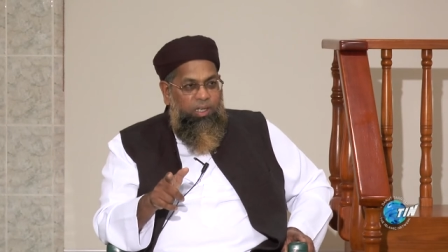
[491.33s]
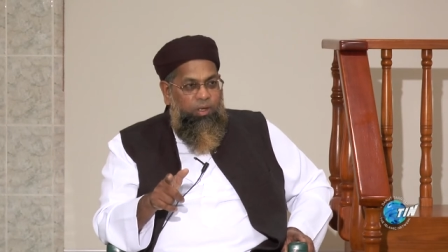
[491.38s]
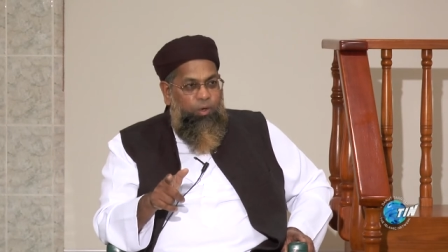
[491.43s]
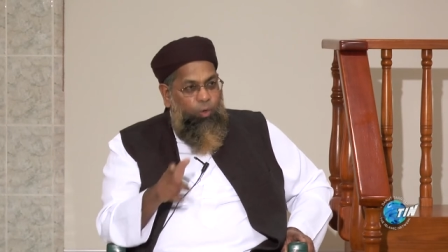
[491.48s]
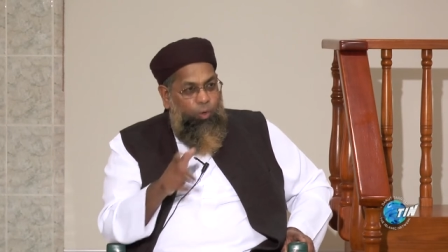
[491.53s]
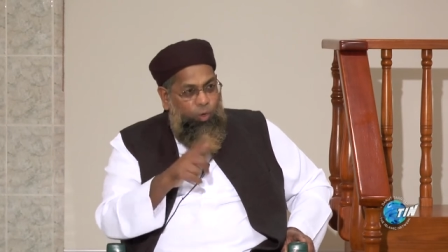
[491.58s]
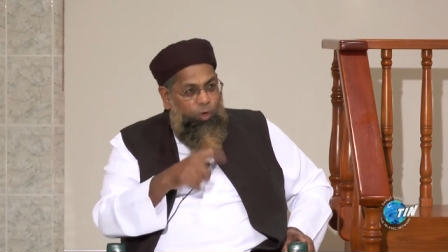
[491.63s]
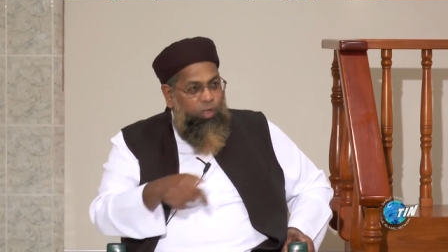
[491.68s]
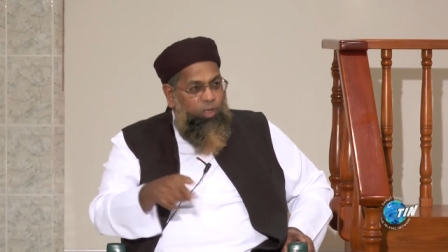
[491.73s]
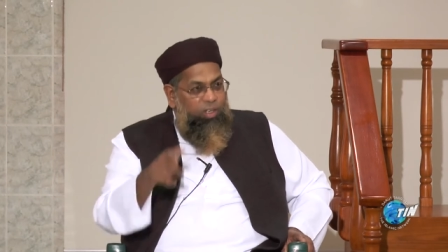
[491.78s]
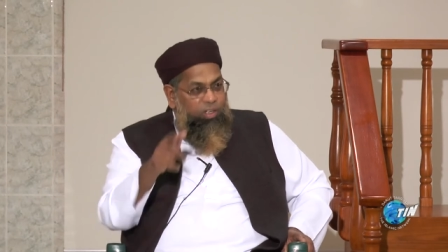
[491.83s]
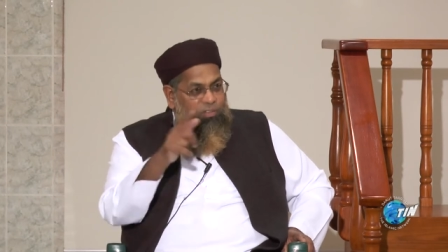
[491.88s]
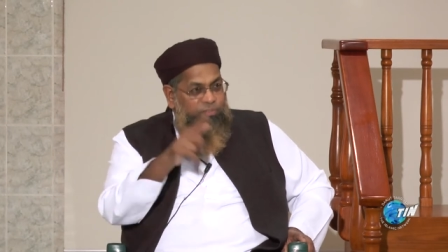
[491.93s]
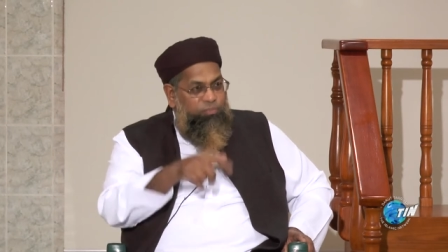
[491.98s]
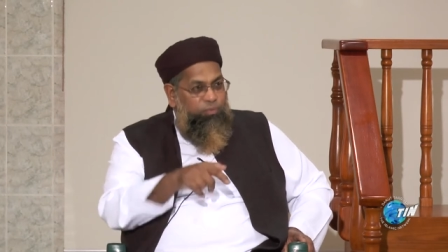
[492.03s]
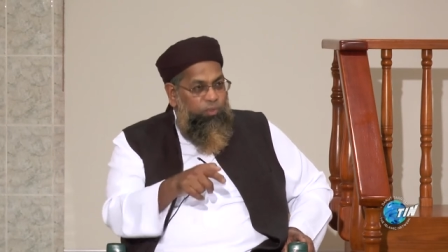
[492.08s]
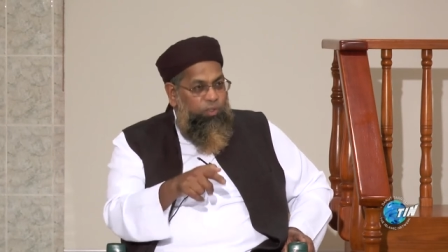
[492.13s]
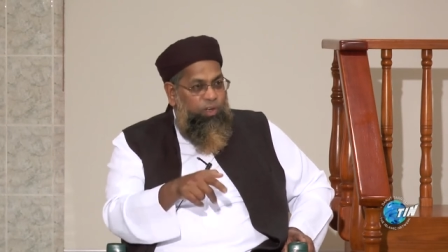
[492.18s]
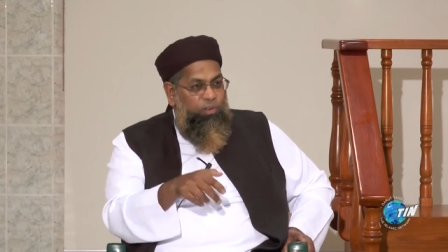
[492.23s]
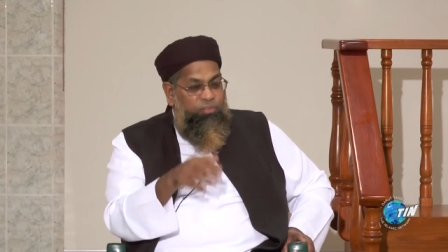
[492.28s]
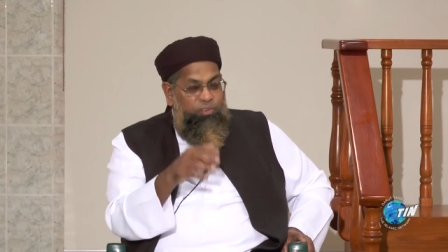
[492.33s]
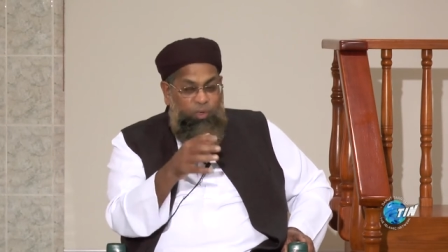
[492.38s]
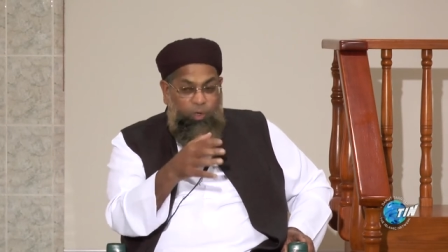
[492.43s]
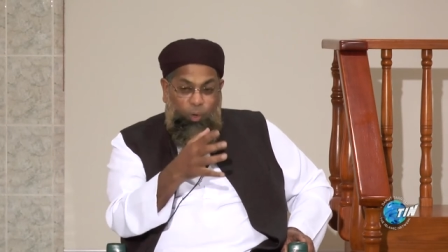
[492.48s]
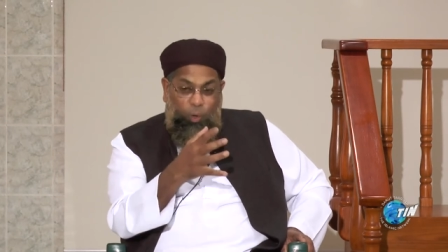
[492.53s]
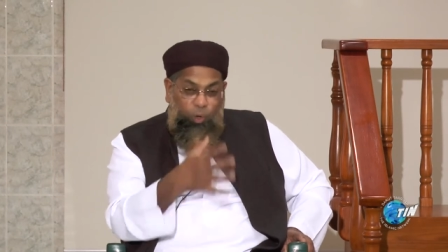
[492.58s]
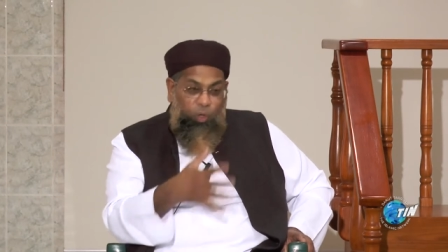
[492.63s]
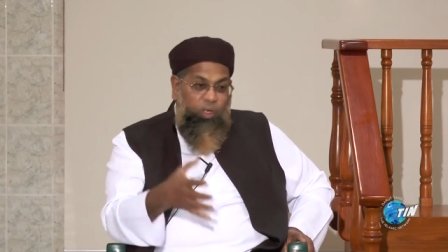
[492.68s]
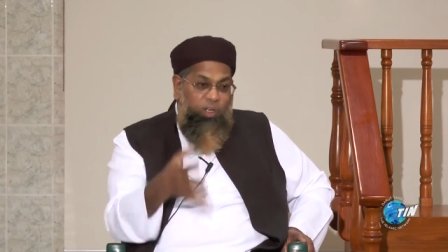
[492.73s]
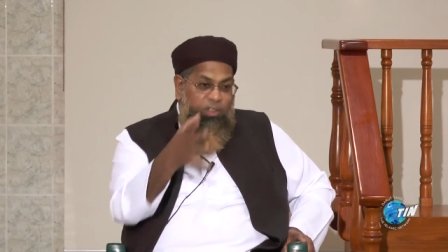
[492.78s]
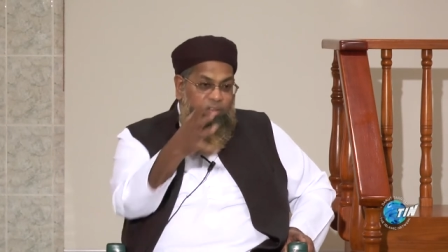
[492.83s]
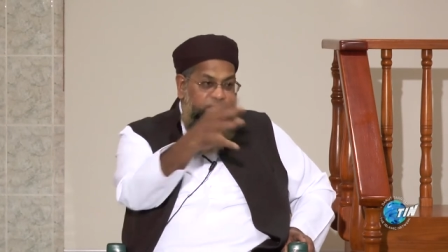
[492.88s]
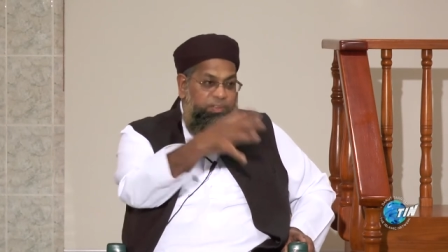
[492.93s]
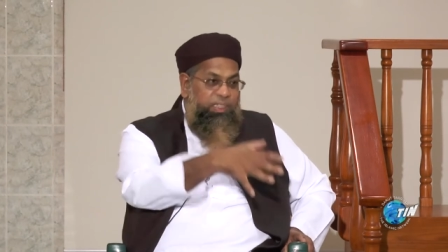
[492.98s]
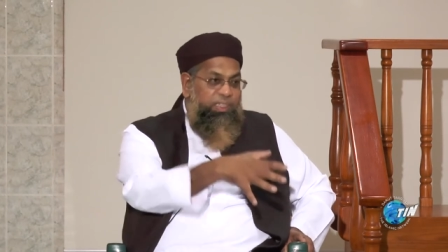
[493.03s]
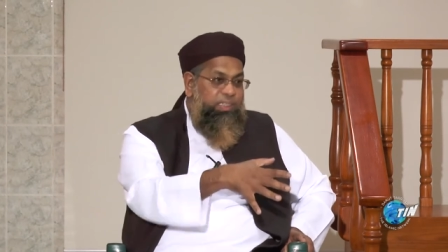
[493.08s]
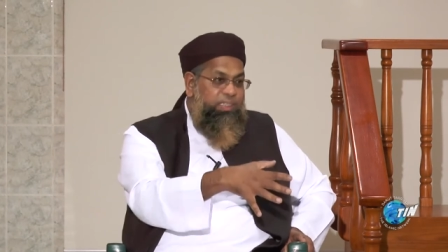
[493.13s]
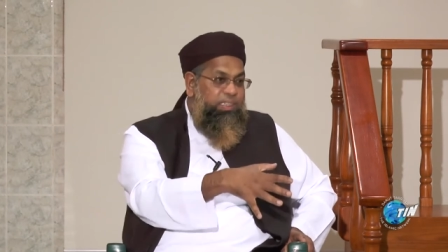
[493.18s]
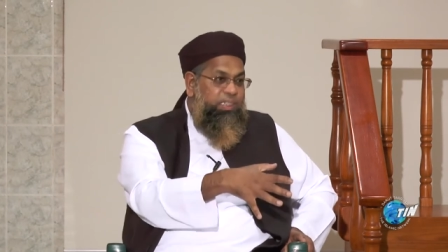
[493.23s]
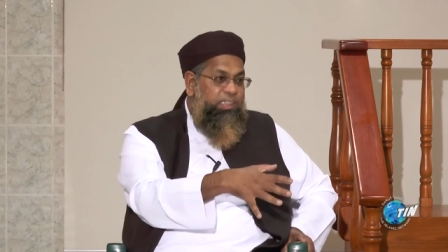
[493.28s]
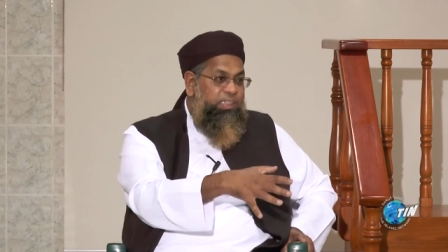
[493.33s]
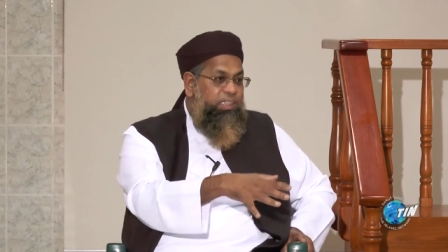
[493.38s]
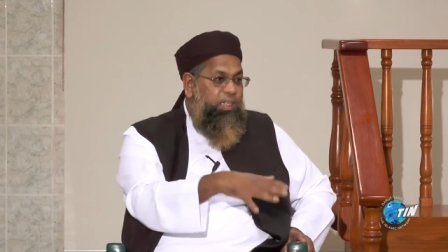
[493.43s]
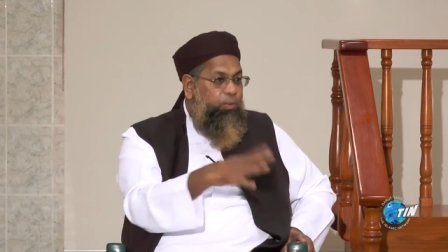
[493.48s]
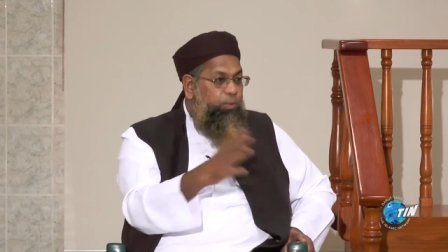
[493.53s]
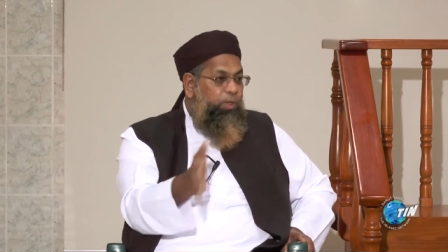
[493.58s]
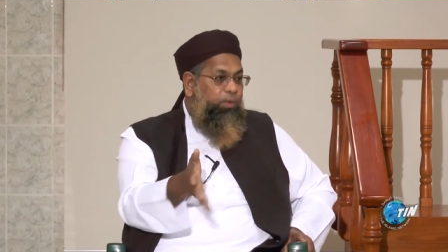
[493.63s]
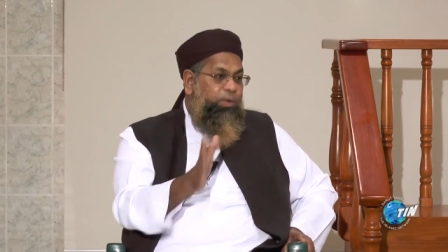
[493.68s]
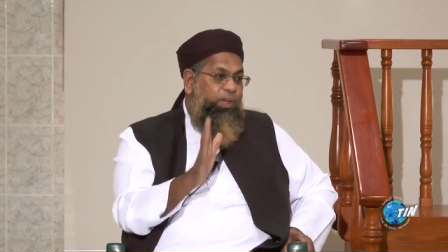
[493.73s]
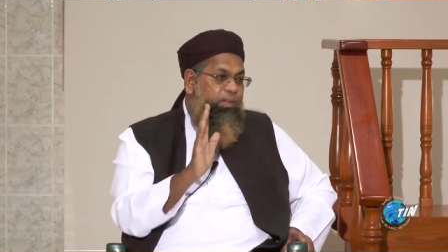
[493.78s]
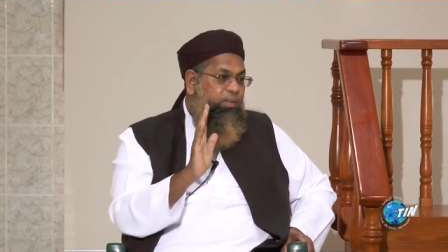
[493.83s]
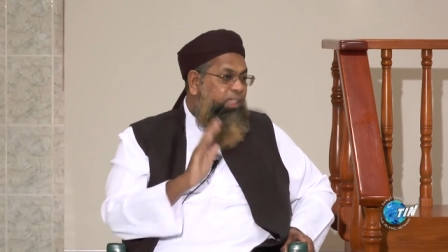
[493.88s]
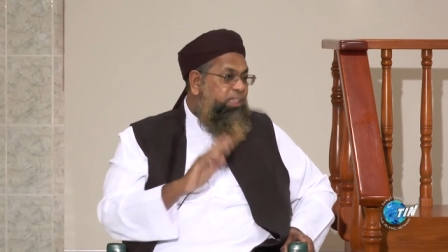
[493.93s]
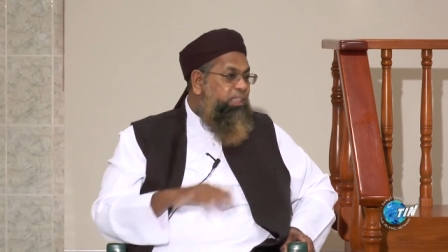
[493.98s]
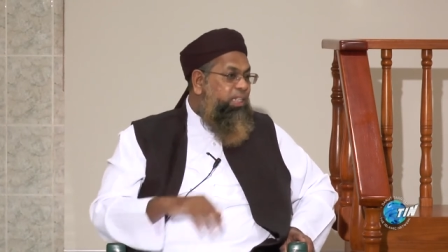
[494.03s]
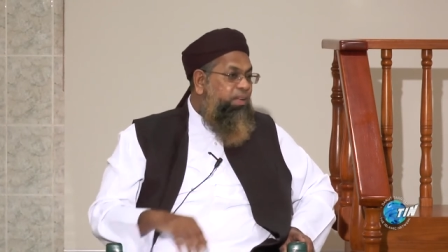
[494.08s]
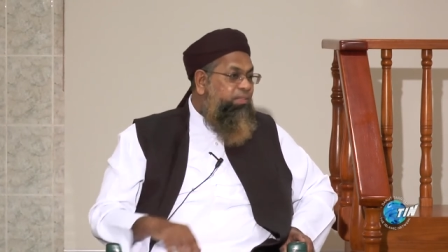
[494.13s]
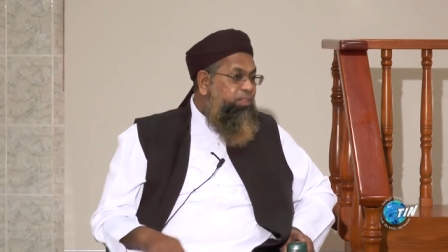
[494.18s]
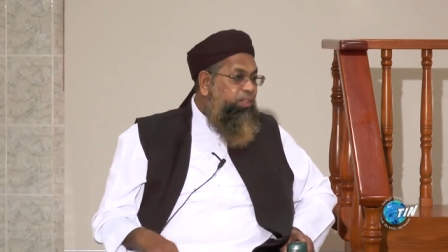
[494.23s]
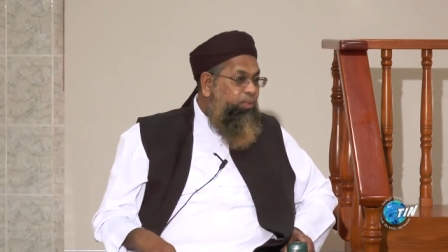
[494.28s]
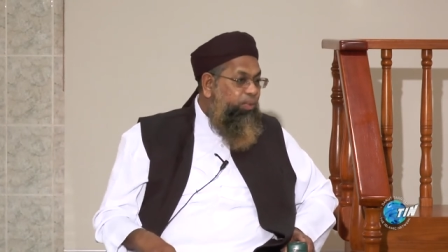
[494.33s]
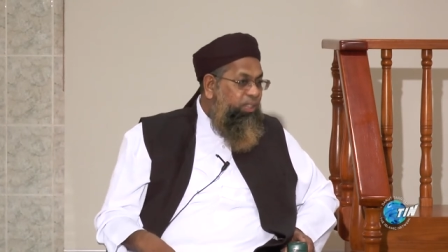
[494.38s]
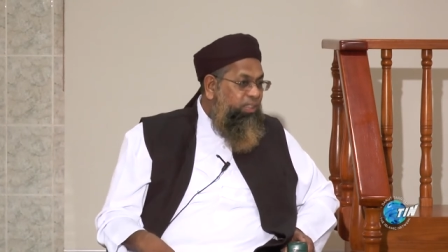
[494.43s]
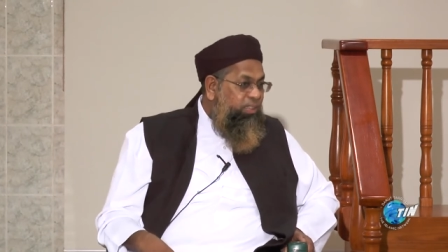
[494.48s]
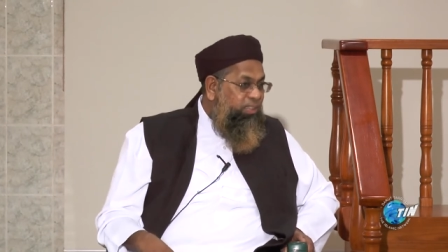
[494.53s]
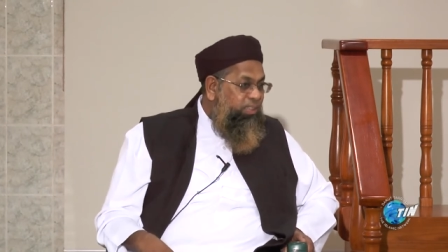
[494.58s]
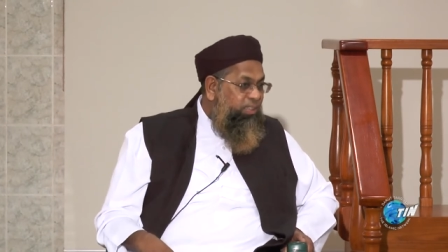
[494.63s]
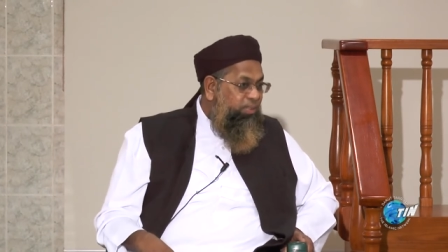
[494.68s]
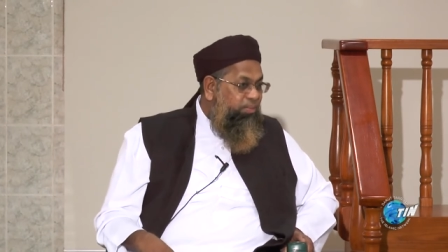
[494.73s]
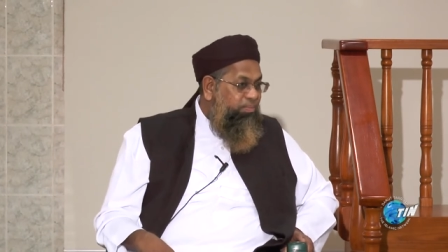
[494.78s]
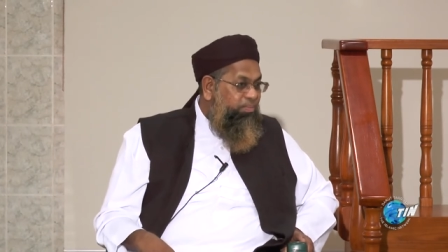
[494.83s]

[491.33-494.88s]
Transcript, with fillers: all of all of these things now he regrets afterwards.